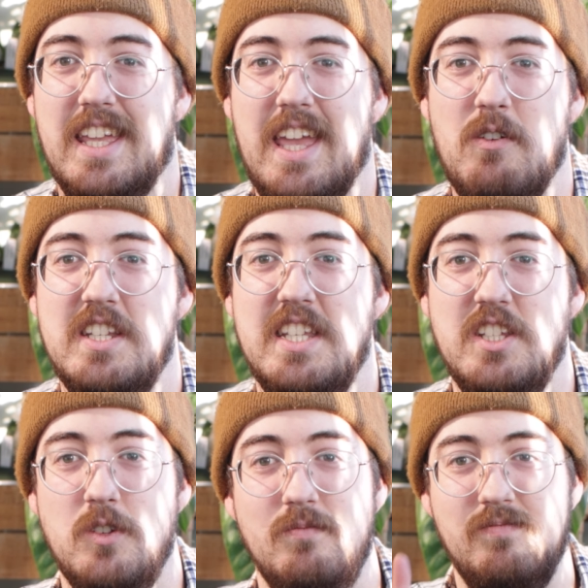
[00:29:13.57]
Can't wait to see
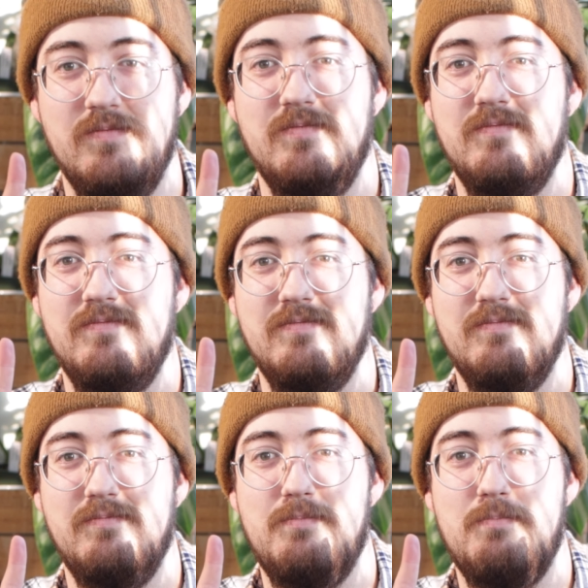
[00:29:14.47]
you soon.
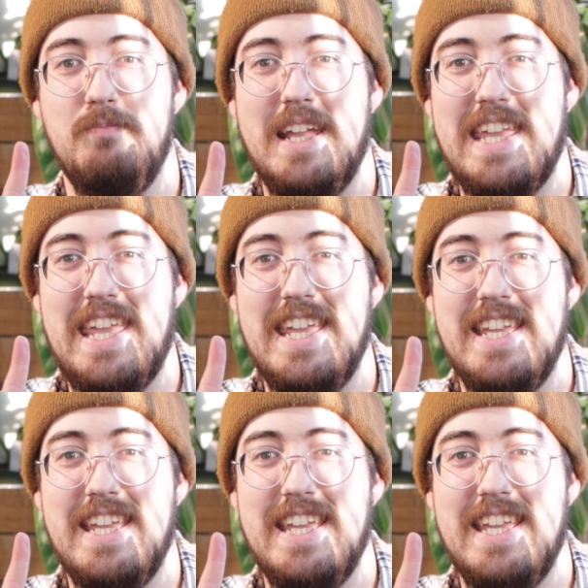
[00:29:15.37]
Bye.